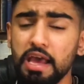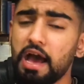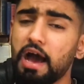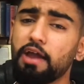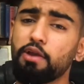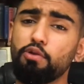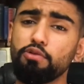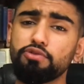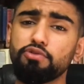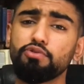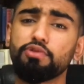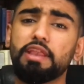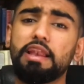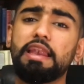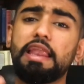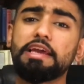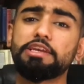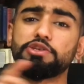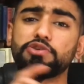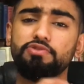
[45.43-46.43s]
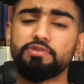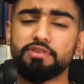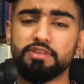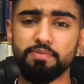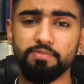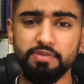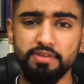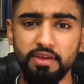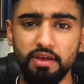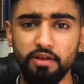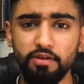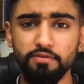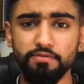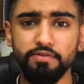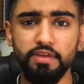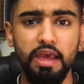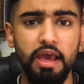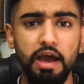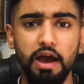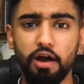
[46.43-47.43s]
and also the lecturers
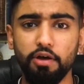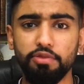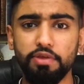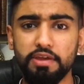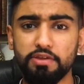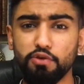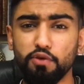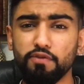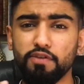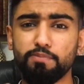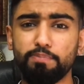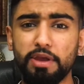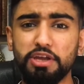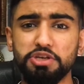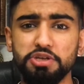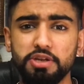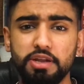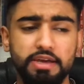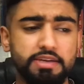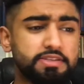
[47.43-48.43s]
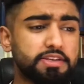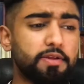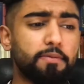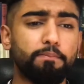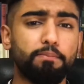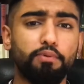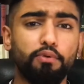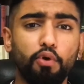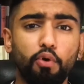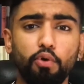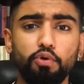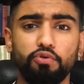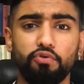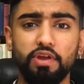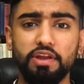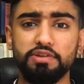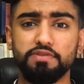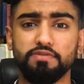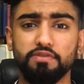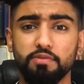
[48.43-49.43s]
themselves, how they sort of specialize in a broad
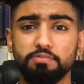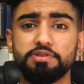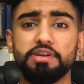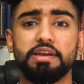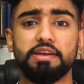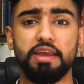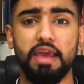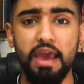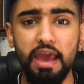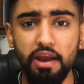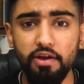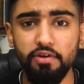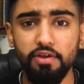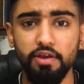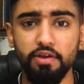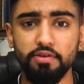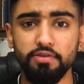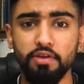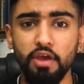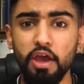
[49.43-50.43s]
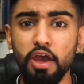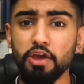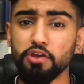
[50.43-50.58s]
range of subject areas.